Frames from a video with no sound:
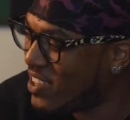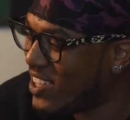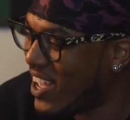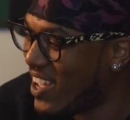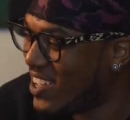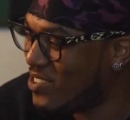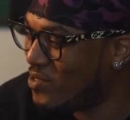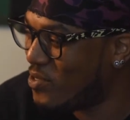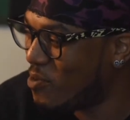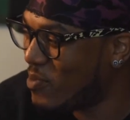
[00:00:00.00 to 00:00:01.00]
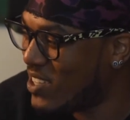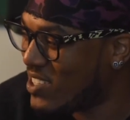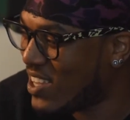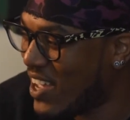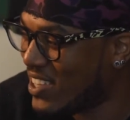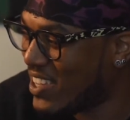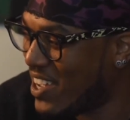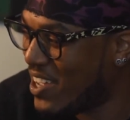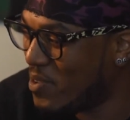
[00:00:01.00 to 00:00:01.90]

yet. You feel me? It's like, damn,